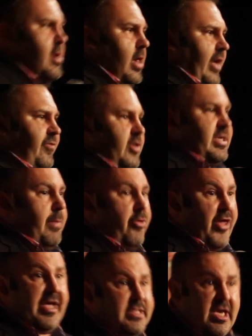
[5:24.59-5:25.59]
Like, for example,
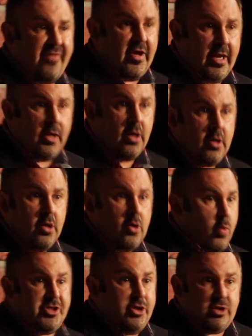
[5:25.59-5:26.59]
Thanksgiving,
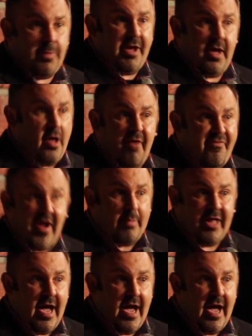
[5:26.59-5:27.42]
which used to be a family